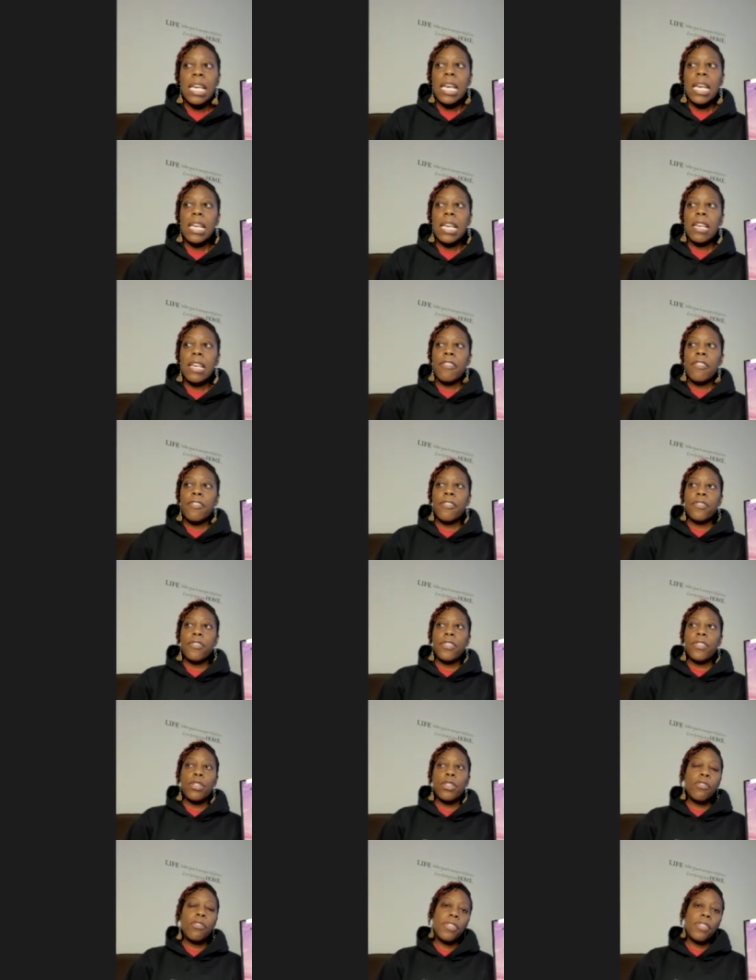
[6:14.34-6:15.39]
if
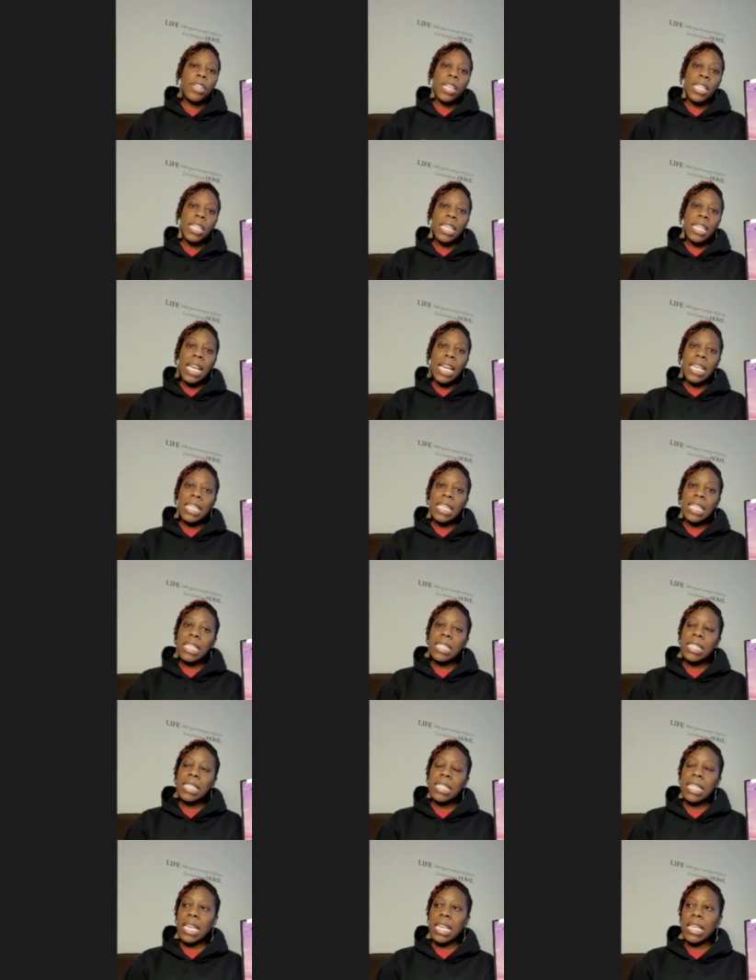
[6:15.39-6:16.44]
you feel like
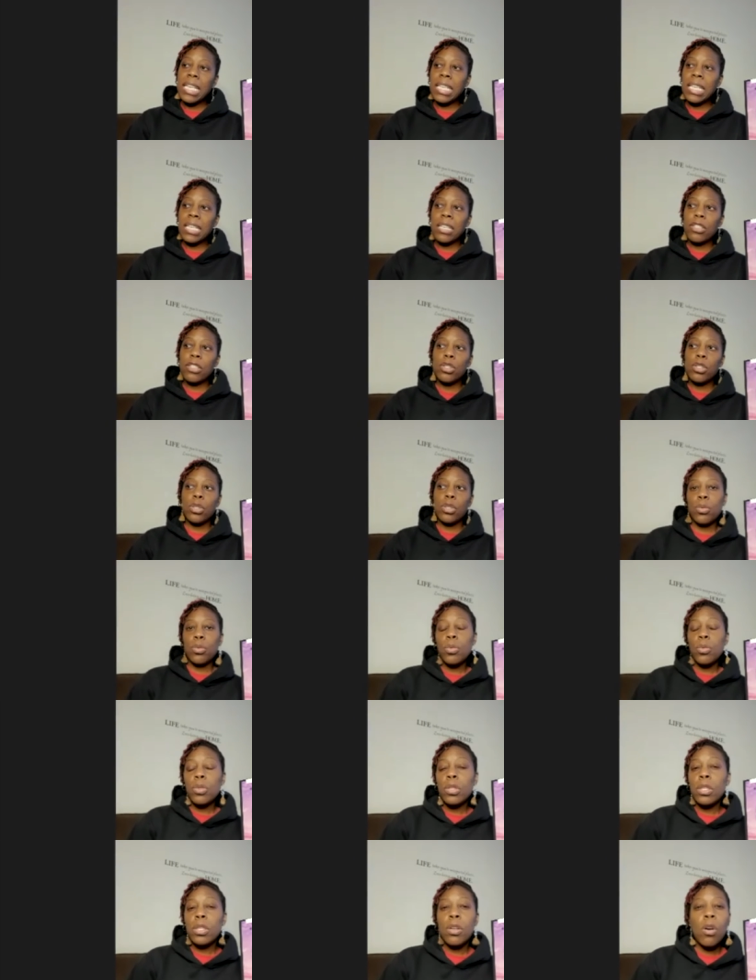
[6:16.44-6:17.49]
it's taking
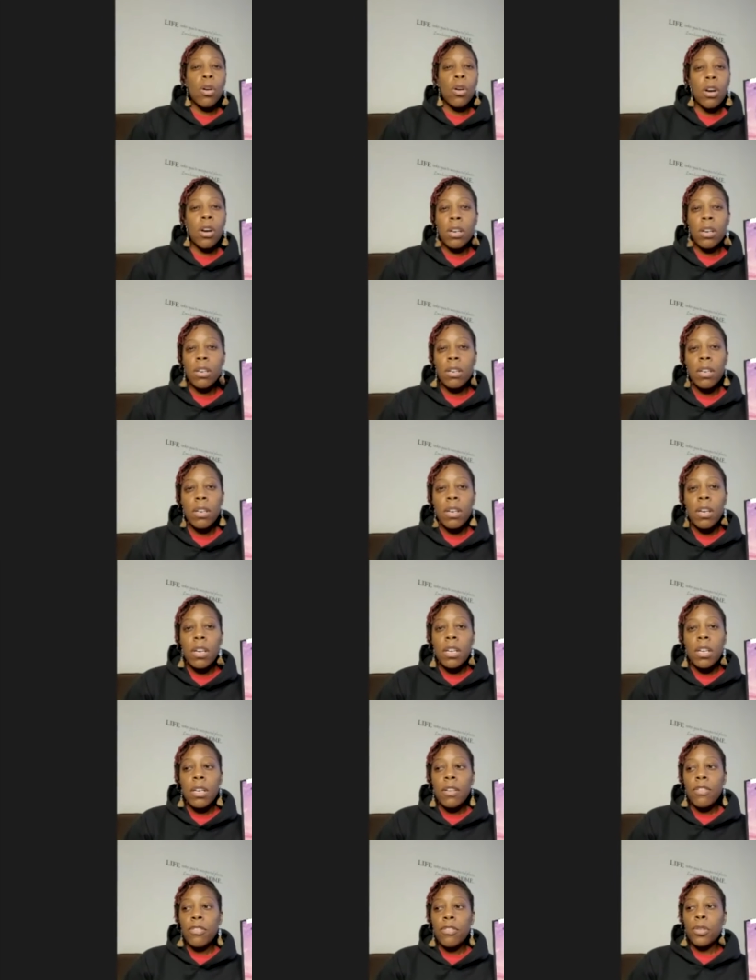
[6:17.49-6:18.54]
too long
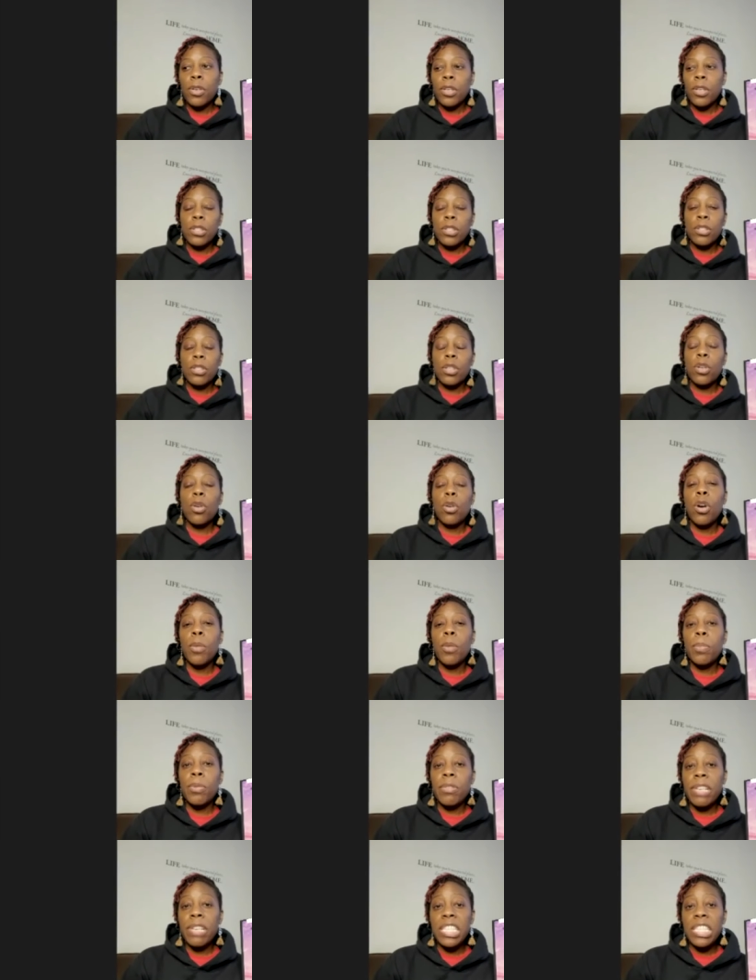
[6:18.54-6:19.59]
for the
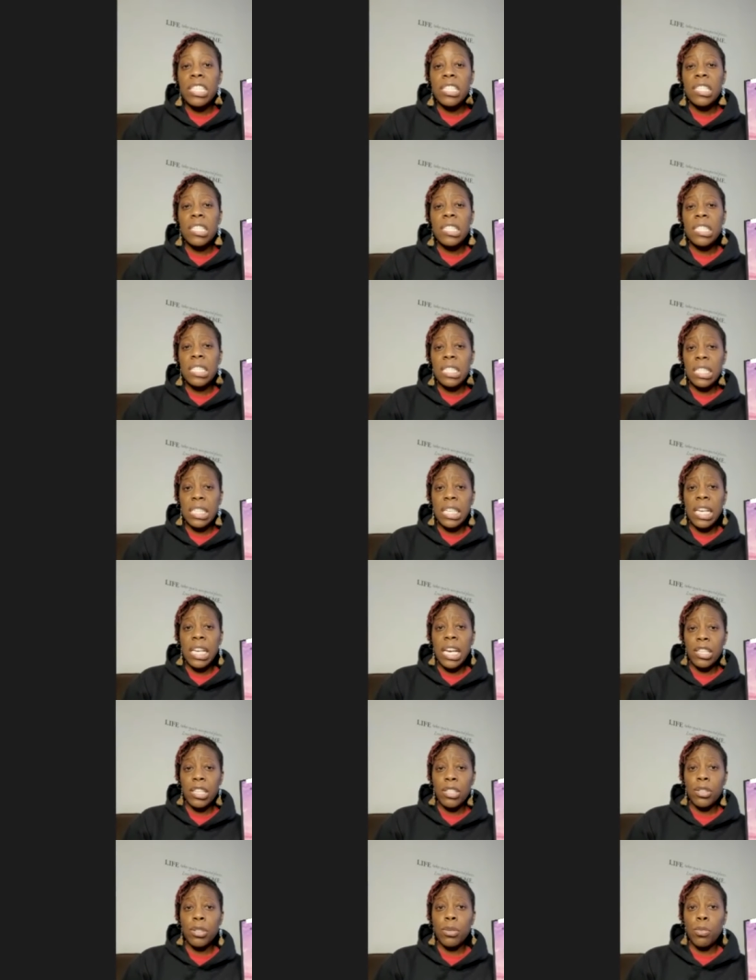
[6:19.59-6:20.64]
corporations to
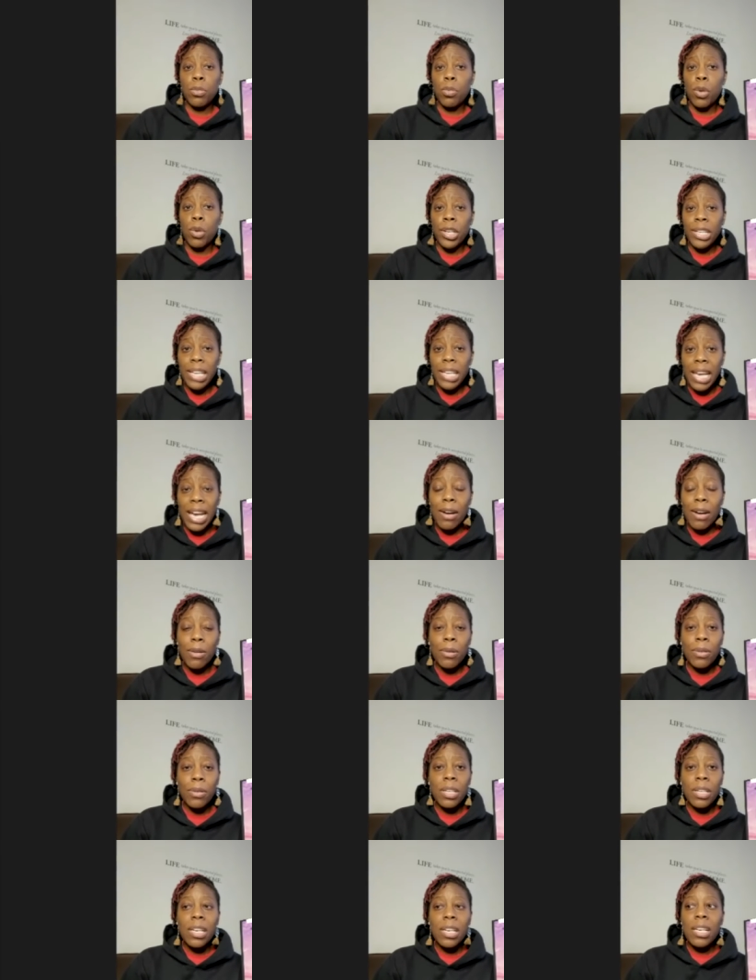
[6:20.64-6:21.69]
get your work
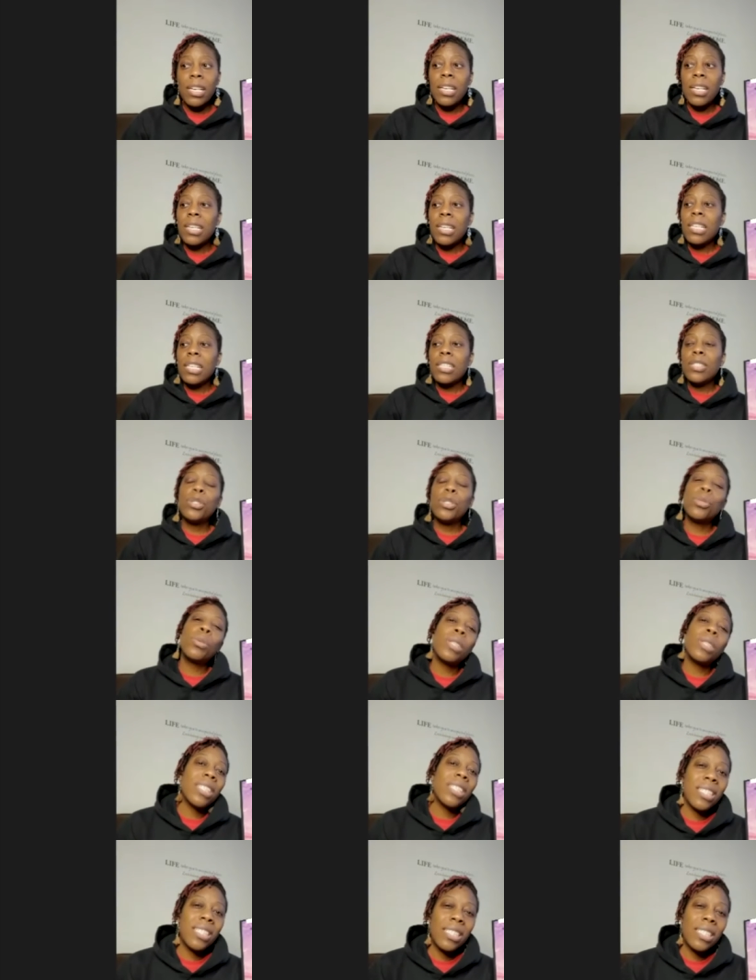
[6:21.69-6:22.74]
out, do
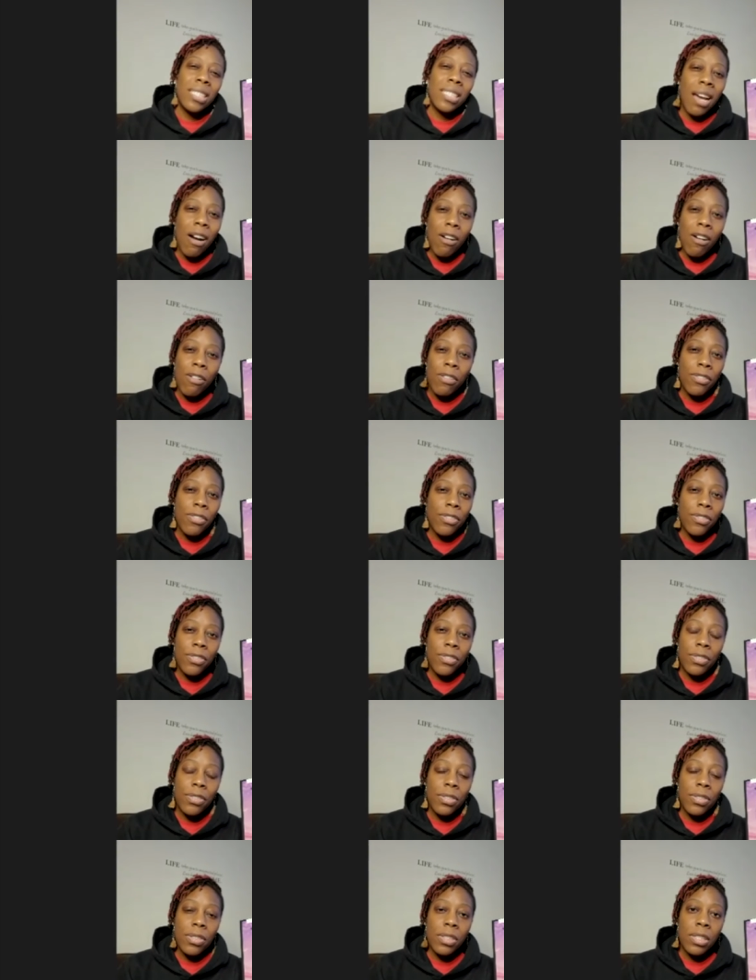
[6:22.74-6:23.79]
it yourself.
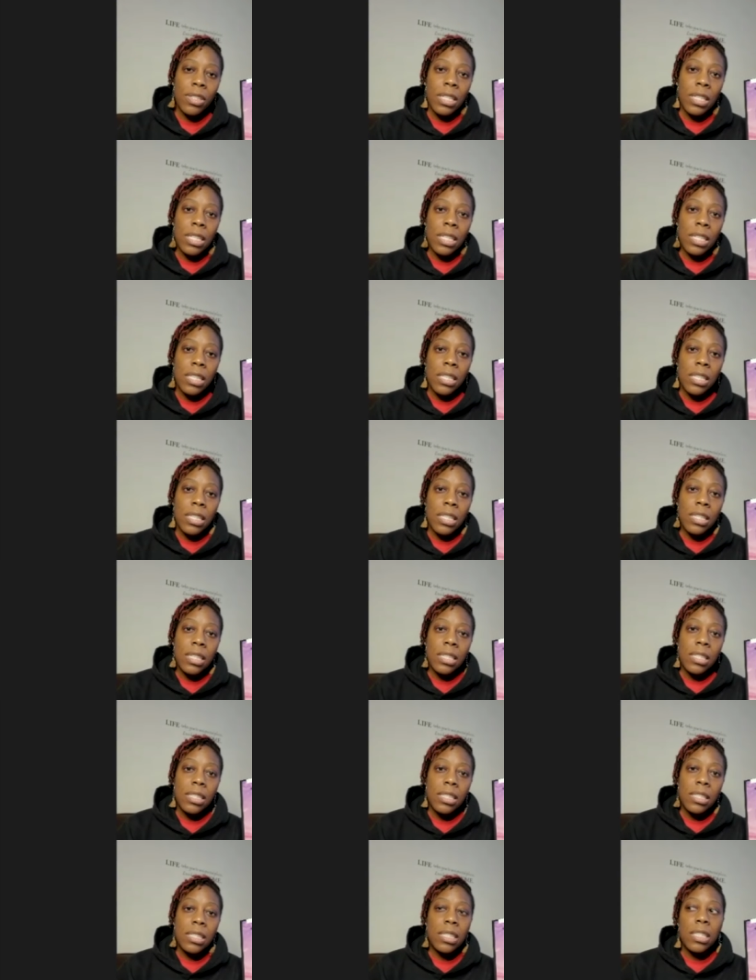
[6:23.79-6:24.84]
Absolutely.
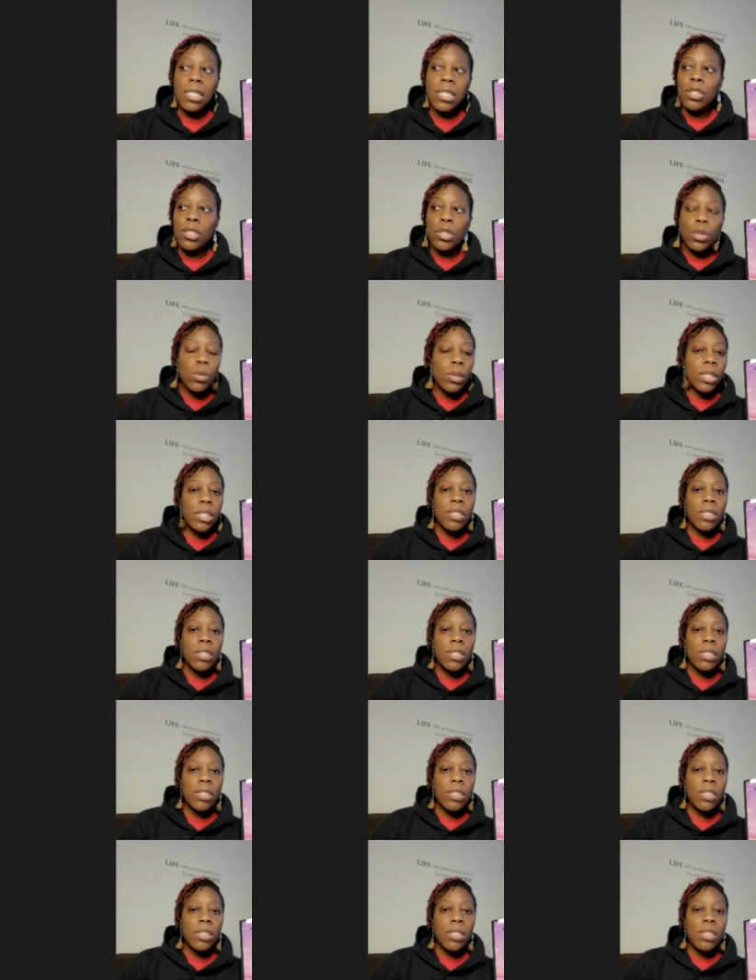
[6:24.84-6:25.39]
Just Absolutely. do it